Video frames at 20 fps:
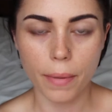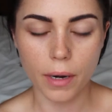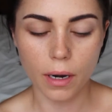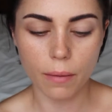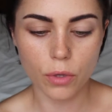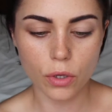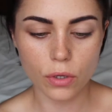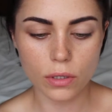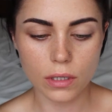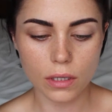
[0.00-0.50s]
But
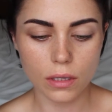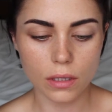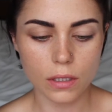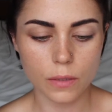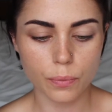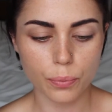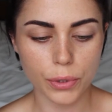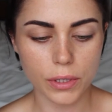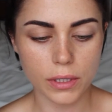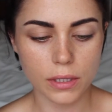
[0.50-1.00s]
I'm using
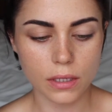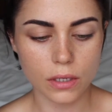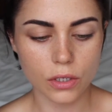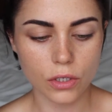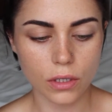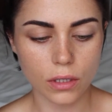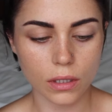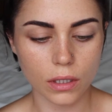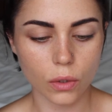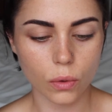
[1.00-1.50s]
this
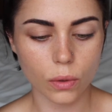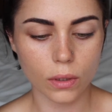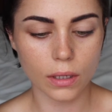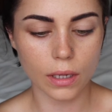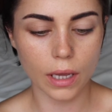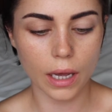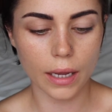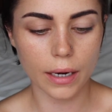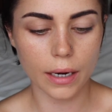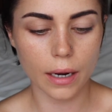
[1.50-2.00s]
Precision Liquid
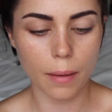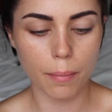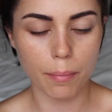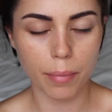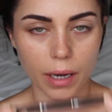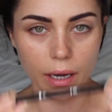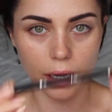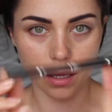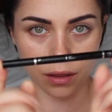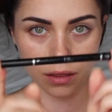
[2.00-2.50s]
Liner
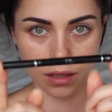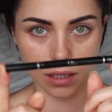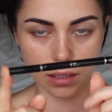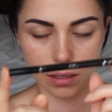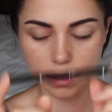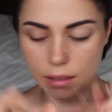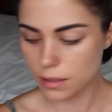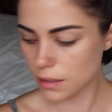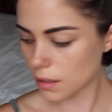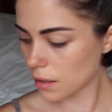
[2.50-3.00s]
by
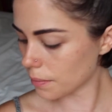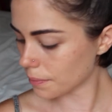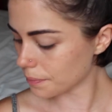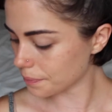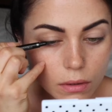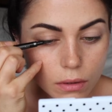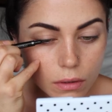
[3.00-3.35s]
Thin Lizzy.